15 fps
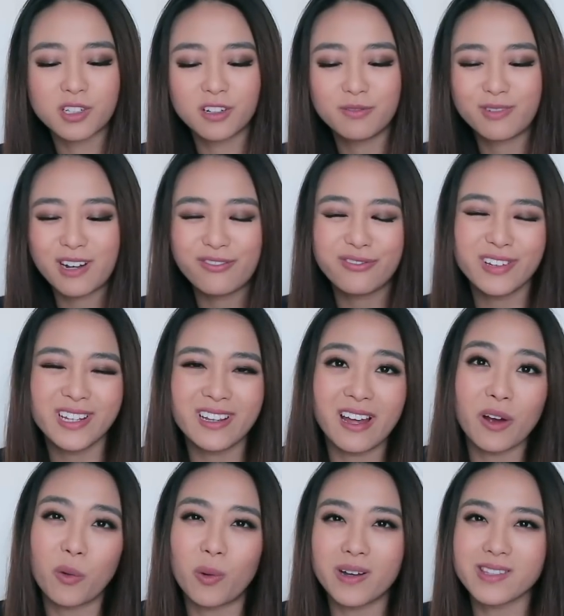So roughly
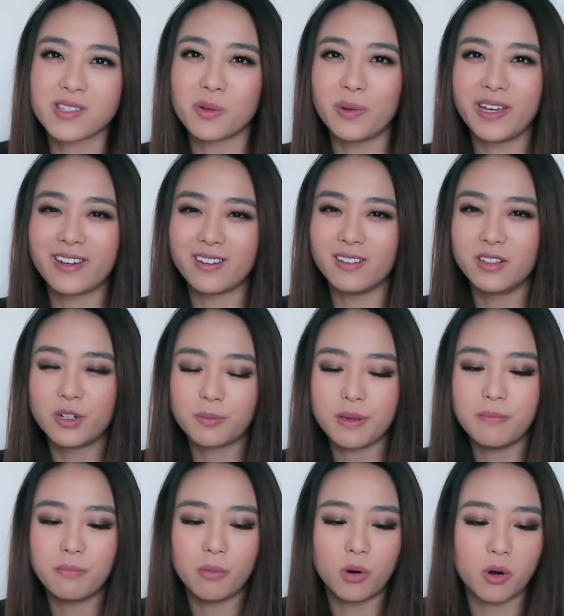like once a week, a little
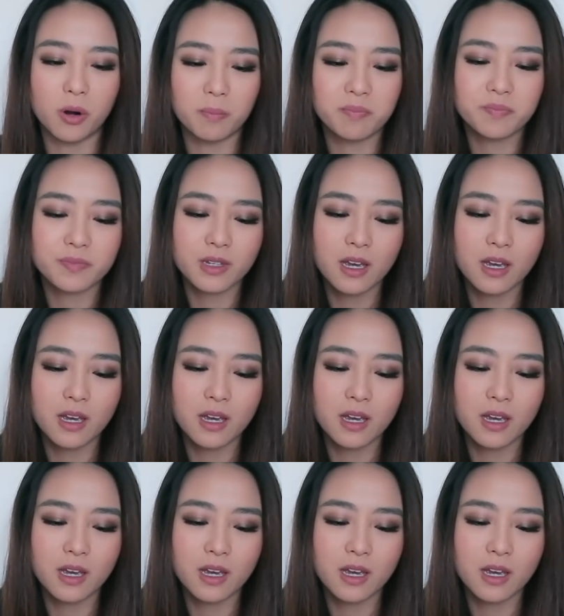bit more.